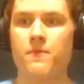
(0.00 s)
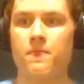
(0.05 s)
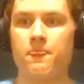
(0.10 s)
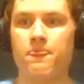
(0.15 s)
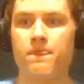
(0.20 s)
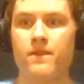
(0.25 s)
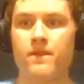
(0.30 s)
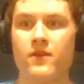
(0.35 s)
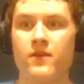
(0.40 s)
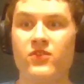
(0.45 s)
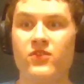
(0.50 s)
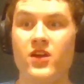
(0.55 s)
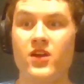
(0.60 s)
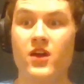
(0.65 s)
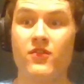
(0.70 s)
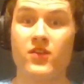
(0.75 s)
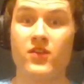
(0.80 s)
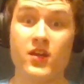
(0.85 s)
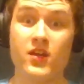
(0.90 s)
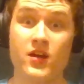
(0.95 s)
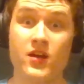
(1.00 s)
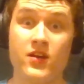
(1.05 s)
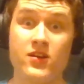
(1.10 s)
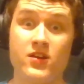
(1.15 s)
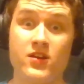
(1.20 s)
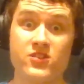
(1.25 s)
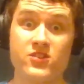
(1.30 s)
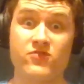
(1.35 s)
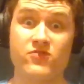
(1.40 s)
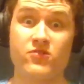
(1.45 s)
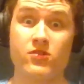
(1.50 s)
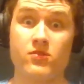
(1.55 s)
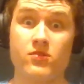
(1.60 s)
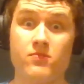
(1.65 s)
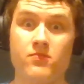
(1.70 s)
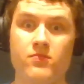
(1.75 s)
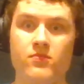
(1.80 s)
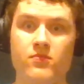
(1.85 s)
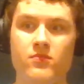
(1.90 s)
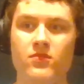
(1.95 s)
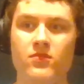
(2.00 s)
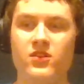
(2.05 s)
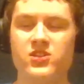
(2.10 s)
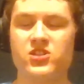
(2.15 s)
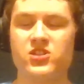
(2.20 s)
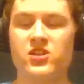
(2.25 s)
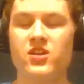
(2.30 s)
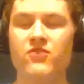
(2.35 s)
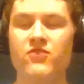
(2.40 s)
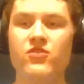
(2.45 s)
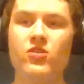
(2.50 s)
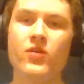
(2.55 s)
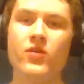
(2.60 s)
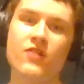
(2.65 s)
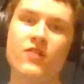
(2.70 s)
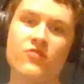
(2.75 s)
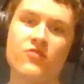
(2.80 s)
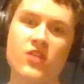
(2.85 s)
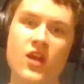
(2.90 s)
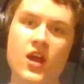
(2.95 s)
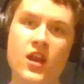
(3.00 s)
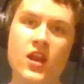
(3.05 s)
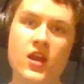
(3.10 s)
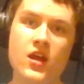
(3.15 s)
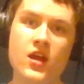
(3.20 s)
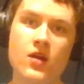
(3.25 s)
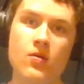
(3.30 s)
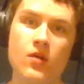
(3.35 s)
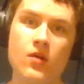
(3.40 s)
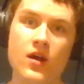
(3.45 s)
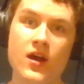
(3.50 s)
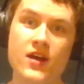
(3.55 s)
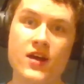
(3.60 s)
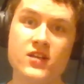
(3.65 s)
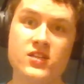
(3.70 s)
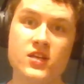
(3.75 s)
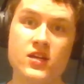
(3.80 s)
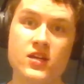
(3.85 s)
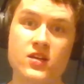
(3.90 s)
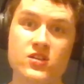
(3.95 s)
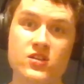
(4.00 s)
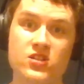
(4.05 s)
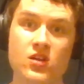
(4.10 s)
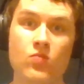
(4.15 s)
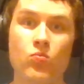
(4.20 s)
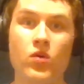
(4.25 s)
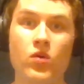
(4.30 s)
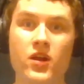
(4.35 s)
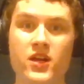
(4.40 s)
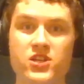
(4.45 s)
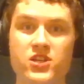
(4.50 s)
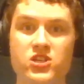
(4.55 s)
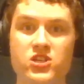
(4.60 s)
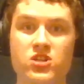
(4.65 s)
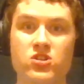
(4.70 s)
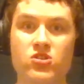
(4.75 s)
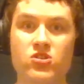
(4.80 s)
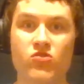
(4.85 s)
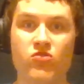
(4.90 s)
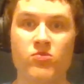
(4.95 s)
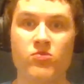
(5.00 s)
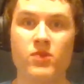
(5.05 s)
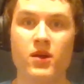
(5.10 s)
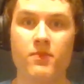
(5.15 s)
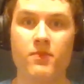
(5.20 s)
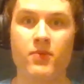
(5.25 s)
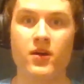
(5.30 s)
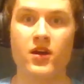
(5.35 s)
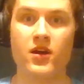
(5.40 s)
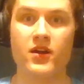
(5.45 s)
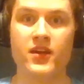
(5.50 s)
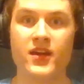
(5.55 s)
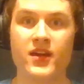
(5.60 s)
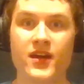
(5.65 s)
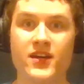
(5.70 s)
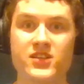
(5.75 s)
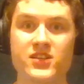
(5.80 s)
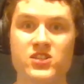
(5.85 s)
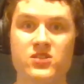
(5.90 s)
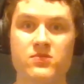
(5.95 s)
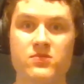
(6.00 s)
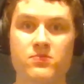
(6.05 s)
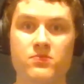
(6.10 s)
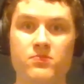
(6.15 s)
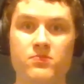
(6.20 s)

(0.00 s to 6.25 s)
if you have any ideas for listen, if you have any ideas on what I should do for my podcast,